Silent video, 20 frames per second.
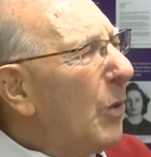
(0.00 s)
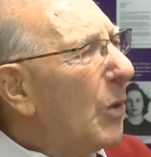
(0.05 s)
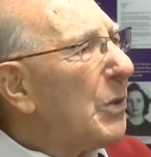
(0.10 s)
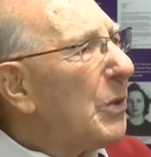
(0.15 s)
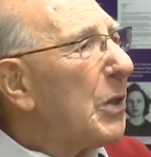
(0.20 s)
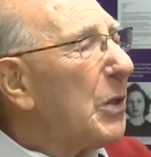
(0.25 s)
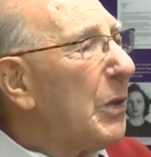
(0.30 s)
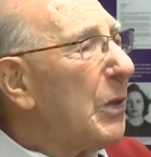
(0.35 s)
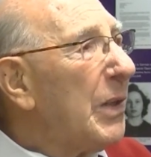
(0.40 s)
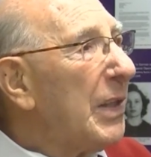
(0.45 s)

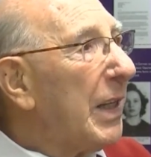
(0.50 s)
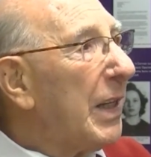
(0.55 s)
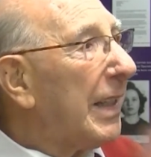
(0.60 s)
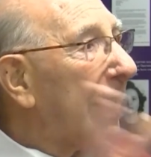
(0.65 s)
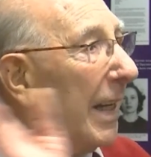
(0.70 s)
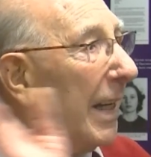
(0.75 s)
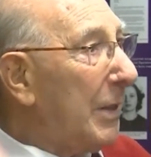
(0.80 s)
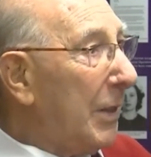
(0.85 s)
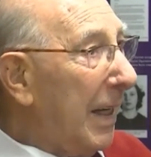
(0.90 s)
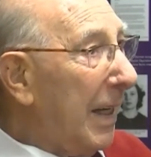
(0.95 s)
wanted to
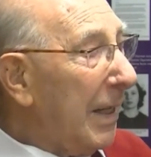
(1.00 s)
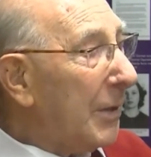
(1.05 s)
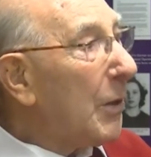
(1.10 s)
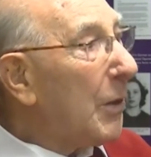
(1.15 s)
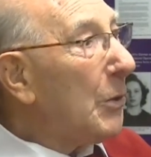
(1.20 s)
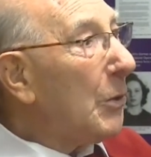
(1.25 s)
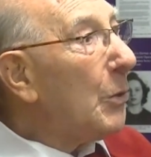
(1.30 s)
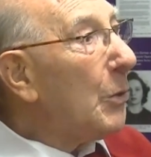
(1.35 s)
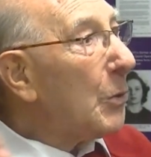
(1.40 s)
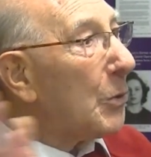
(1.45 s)
indicate, you had
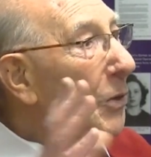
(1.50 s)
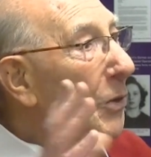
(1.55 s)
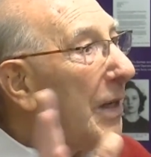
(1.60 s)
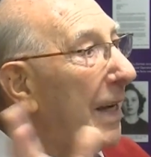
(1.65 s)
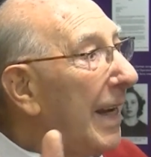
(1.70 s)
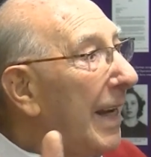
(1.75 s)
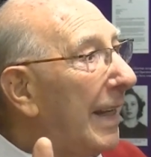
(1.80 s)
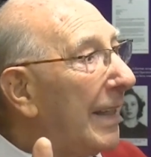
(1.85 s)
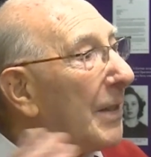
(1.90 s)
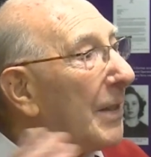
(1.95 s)
to use your
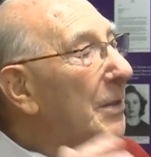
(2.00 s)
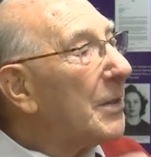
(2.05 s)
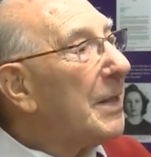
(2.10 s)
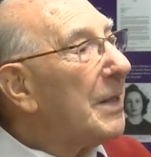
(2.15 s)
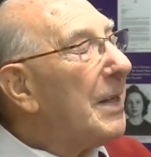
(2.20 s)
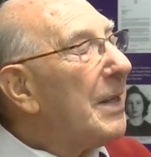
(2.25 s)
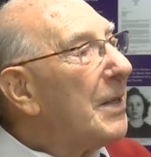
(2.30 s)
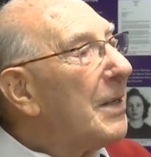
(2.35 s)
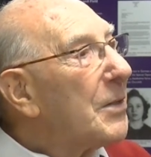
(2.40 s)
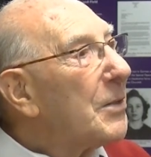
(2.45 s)
hands.
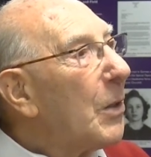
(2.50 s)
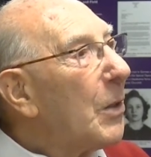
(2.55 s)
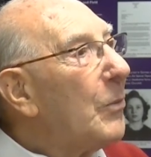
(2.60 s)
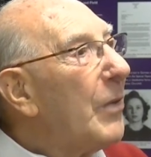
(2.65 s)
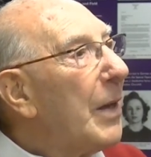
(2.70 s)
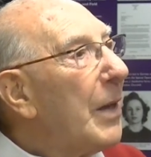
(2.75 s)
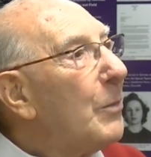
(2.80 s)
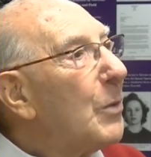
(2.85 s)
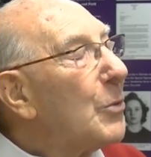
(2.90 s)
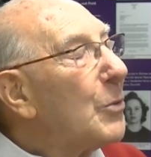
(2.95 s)
So
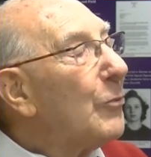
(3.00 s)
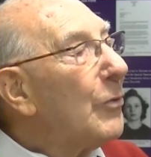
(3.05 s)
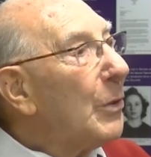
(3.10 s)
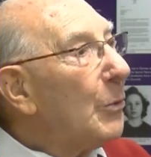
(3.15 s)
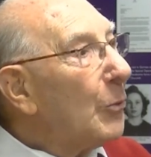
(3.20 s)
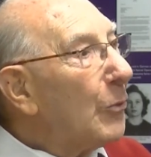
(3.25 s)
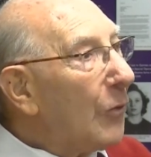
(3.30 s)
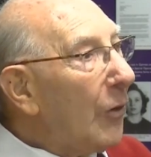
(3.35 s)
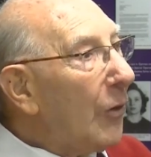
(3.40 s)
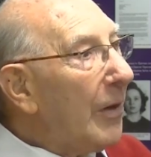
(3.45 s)
that was
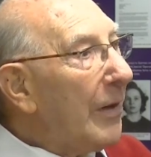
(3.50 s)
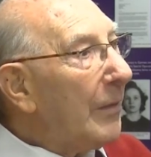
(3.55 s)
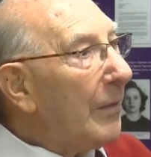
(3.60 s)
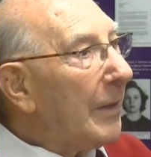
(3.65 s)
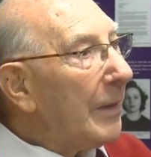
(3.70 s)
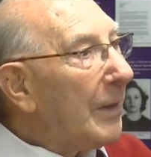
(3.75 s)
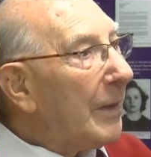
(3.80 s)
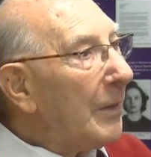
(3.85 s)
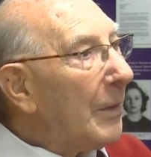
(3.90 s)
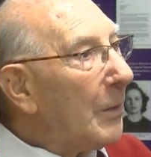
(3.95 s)
real
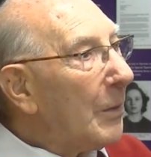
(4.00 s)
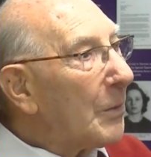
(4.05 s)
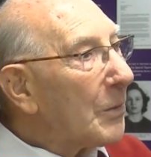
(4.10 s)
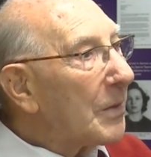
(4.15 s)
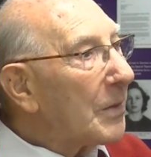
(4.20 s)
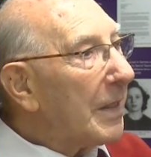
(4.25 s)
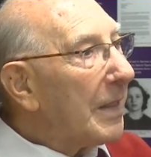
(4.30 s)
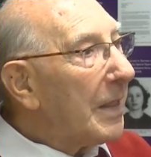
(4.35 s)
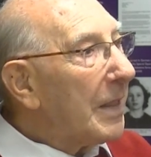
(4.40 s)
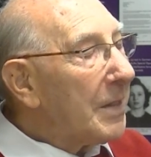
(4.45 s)
driving in
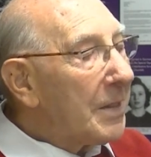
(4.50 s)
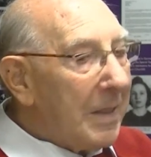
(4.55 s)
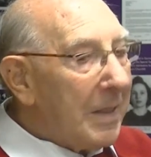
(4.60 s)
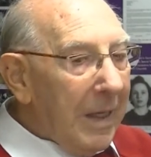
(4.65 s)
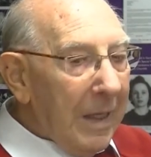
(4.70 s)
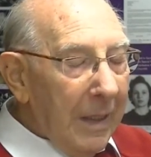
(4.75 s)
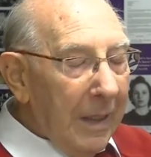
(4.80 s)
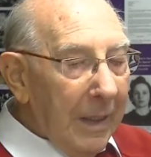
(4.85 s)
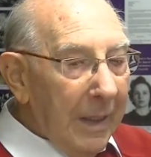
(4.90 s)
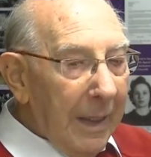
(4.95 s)
those days.
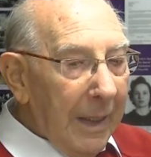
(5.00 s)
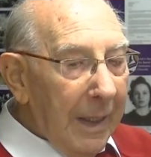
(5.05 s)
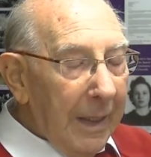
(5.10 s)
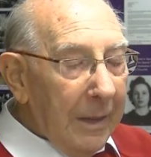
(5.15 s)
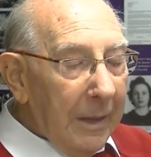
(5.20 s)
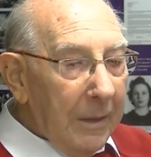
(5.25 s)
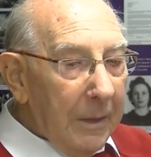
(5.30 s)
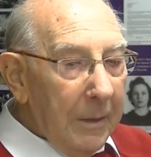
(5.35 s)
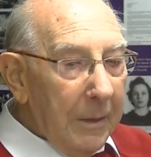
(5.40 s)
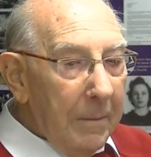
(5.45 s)

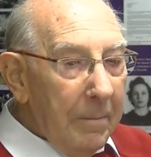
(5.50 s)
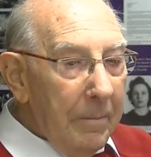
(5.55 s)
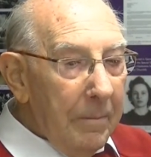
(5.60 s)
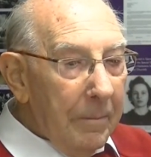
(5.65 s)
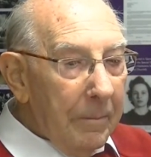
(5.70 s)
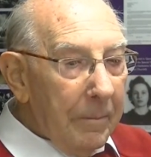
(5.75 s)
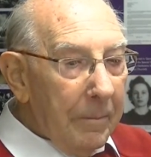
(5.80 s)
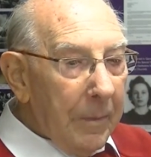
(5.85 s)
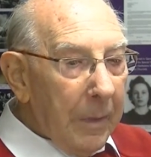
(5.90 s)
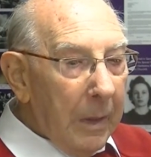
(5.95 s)
And um,
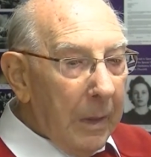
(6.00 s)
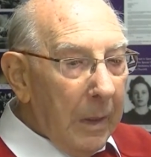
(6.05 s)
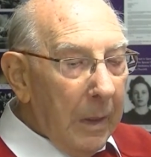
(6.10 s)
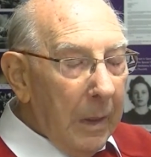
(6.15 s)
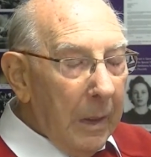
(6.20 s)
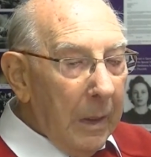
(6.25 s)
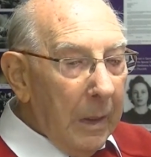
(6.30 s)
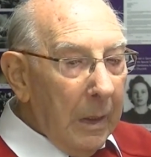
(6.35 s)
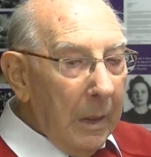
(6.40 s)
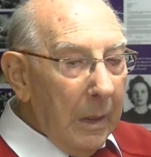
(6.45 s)

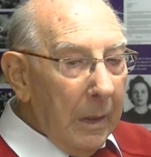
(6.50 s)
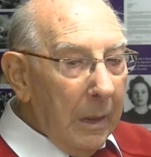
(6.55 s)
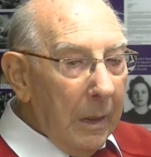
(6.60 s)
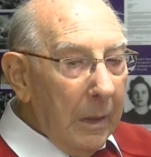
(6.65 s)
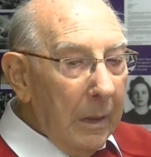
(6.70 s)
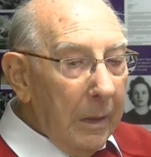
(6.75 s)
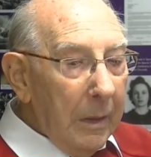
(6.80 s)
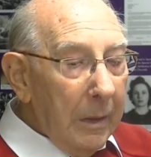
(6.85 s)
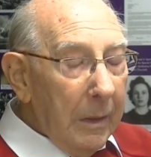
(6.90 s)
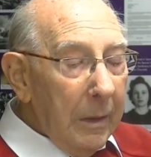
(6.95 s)

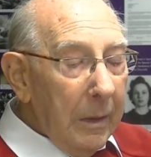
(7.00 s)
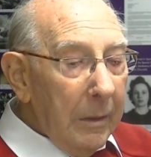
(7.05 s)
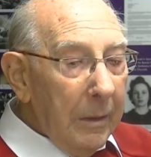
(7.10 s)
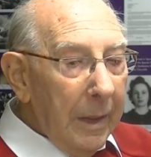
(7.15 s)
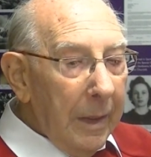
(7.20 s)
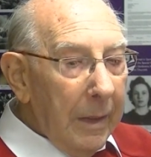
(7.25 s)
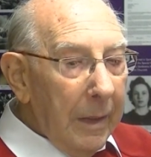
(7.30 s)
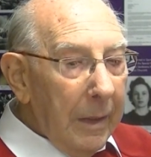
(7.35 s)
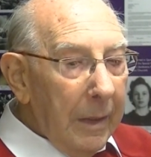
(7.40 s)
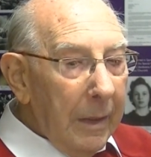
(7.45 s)
uh,
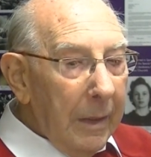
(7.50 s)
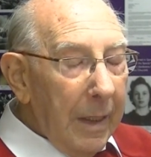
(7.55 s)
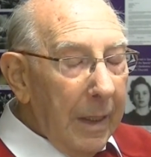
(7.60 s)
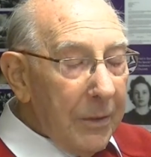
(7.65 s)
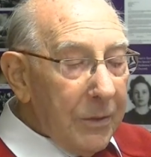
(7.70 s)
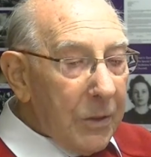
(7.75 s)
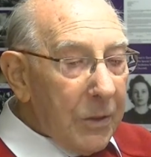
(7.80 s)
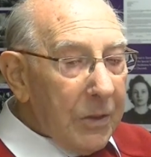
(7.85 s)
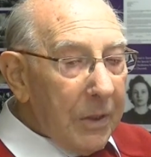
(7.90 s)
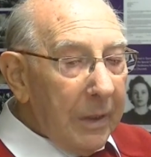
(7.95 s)

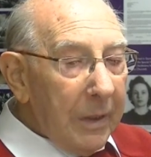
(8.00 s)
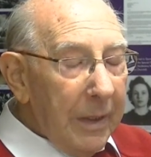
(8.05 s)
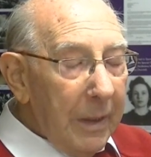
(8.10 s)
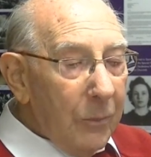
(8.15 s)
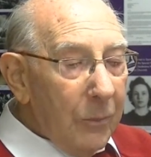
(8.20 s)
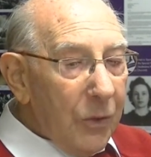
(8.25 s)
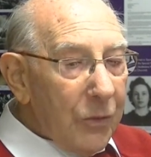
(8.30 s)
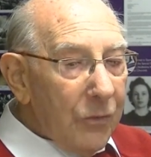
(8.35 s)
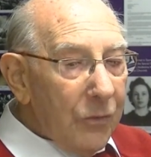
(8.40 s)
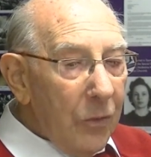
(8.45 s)
as I say,
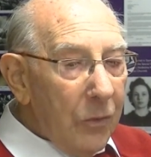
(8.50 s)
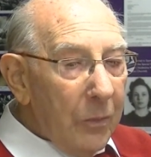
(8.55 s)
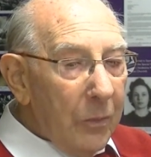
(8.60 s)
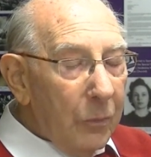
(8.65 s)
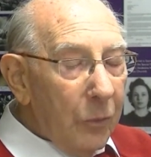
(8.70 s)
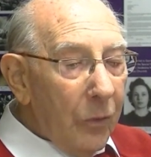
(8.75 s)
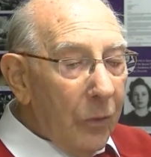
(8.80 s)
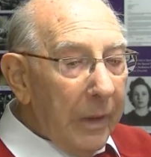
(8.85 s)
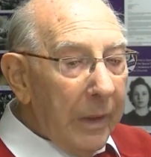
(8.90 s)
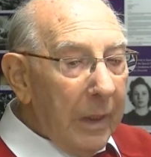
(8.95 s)
it was rather
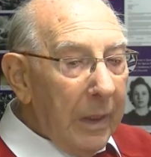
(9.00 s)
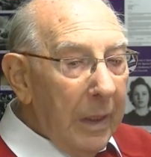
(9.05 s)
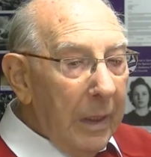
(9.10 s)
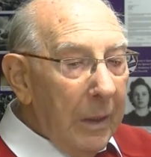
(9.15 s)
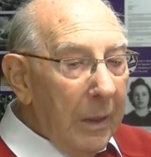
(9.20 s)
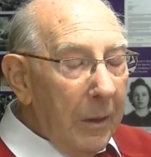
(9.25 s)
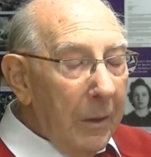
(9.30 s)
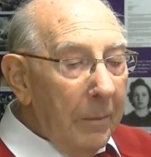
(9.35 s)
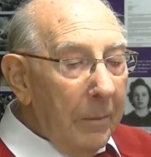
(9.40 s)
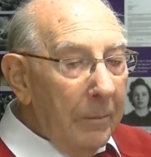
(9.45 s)
boring.
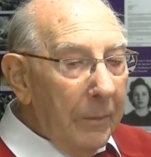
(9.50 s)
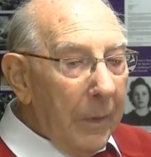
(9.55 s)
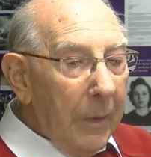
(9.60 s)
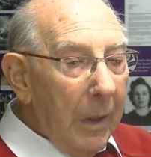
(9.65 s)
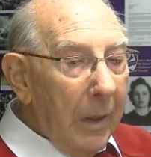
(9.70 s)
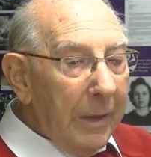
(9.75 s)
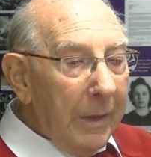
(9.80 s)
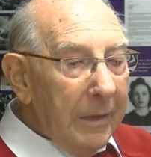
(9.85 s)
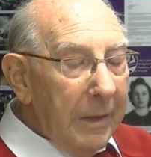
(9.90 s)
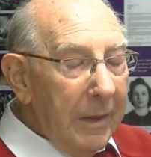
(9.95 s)
Um,
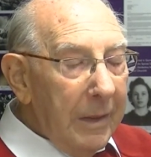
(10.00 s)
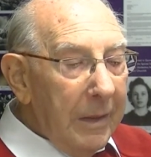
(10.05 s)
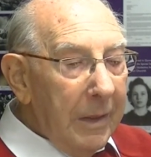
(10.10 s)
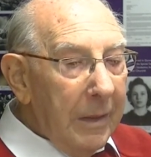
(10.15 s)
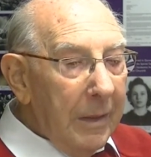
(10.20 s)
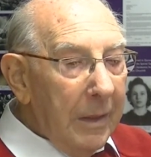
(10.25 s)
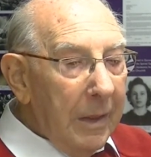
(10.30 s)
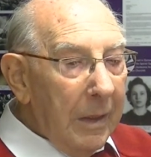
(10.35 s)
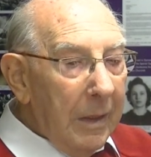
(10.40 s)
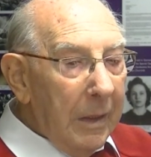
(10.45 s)
I did
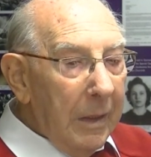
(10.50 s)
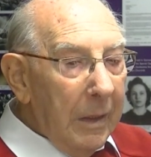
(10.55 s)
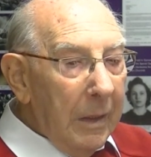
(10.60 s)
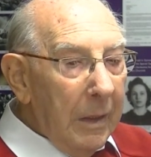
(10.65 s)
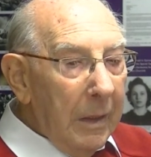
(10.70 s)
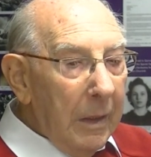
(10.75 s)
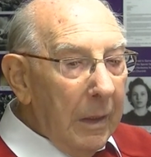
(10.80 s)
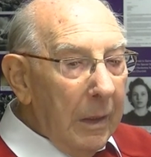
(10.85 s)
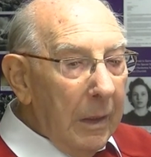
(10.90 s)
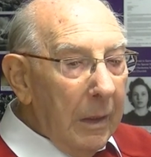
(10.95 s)

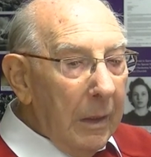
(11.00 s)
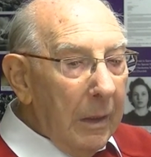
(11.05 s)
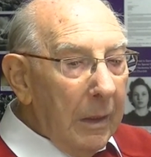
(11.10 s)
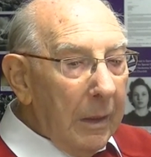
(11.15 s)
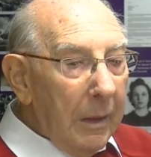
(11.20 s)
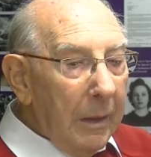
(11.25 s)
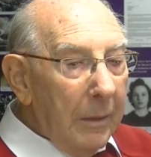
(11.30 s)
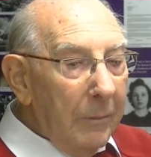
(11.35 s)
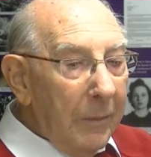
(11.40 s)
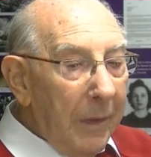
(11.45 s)

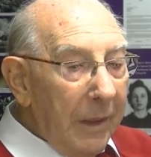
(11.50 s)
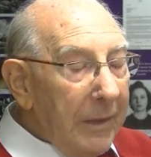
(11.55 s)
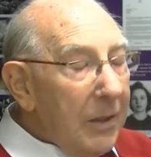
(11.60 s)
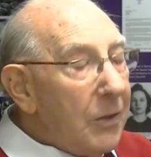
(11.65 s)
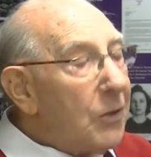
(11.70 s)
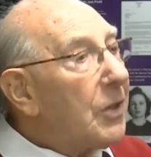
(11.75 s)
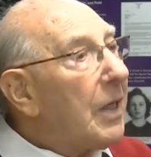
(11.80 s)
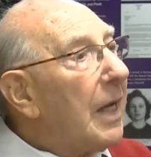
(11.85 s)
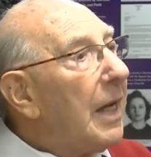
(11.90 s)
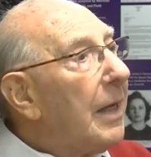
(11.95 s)

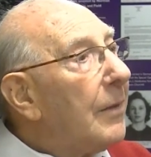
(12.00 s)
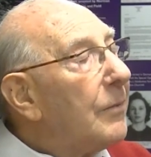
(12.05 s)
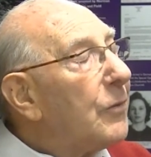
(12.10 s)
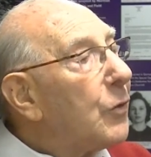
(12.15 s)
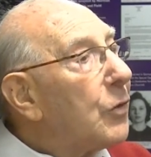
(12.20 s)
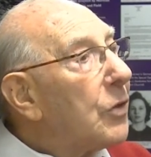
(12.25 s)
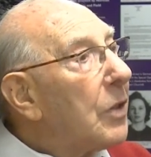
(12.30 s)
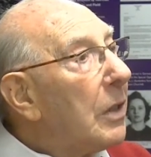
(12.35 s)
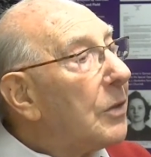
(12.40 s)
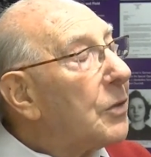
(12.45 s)
manage to have
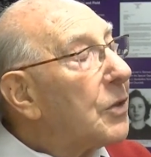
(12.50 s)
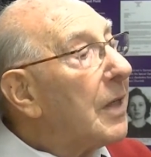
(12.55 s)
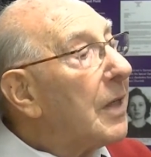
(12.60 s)
a